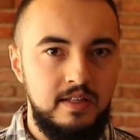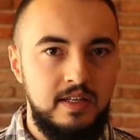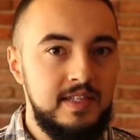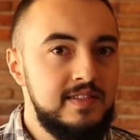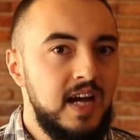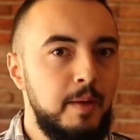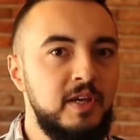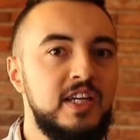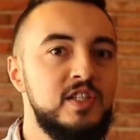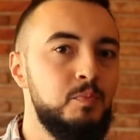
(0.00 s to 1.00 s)
His
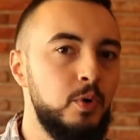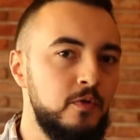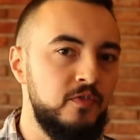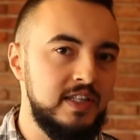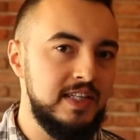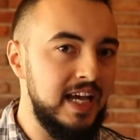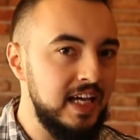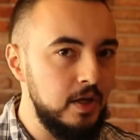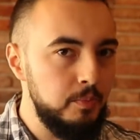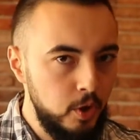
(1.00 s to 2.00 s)
timing is perfect
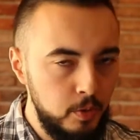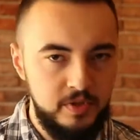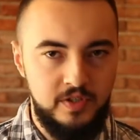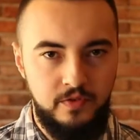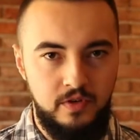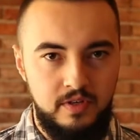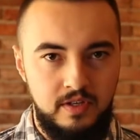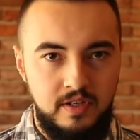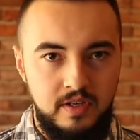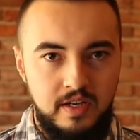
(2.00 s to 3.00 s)
and purposeful.
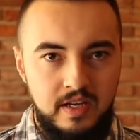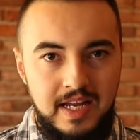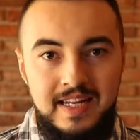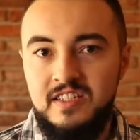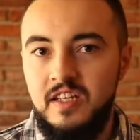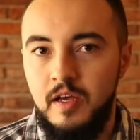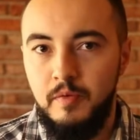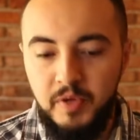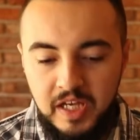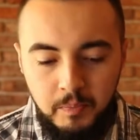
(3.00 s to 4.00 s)
And his
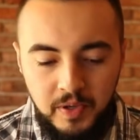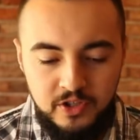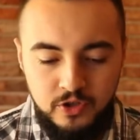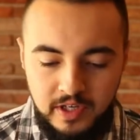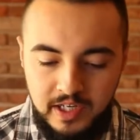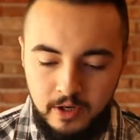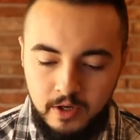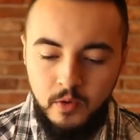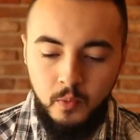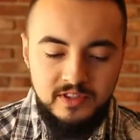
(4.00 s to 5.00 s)
big picture
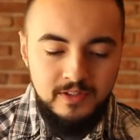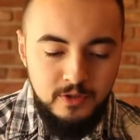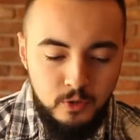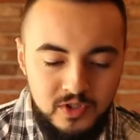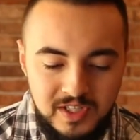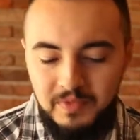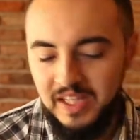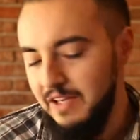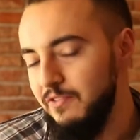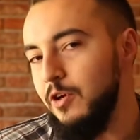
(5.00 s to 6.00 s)
here was to do something
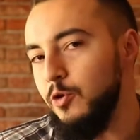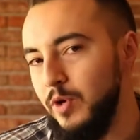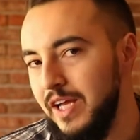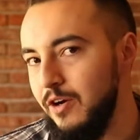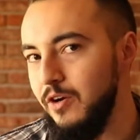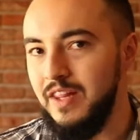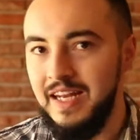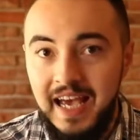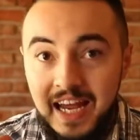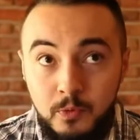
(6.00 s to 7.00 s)
even greater than
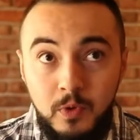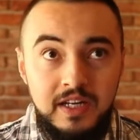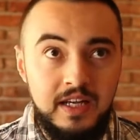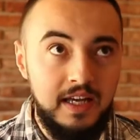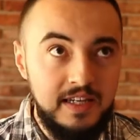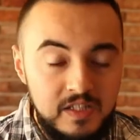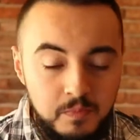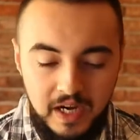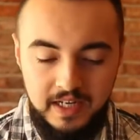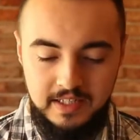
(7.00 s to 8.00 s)
anyone
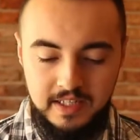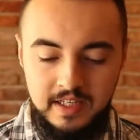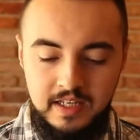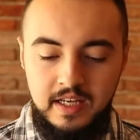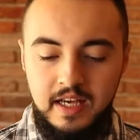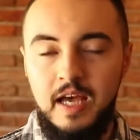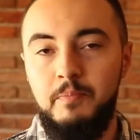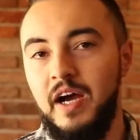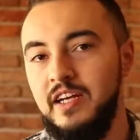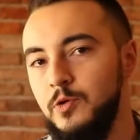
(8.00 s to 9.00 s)
expected, and
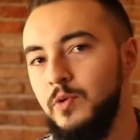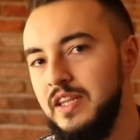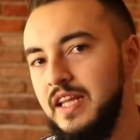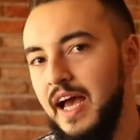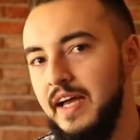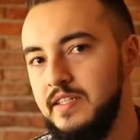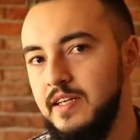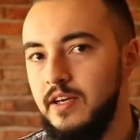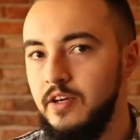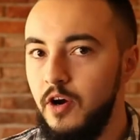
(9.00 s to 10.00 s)
by doing that,
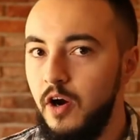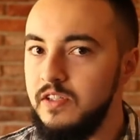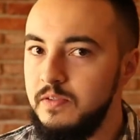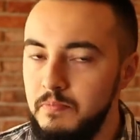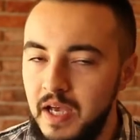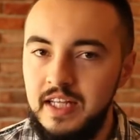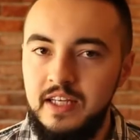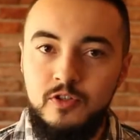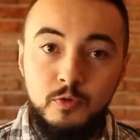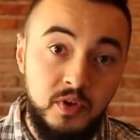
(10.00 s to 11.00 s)
cause many
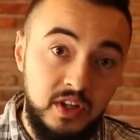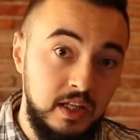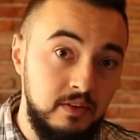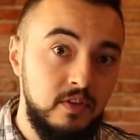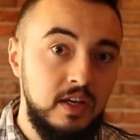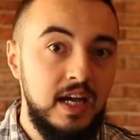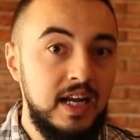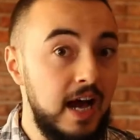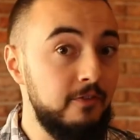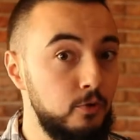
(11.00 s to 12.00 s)
to believe and
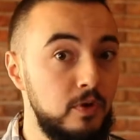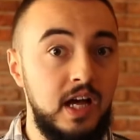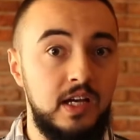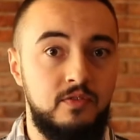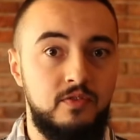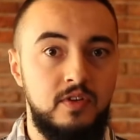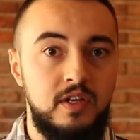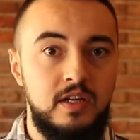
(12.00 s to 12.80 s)
have new life.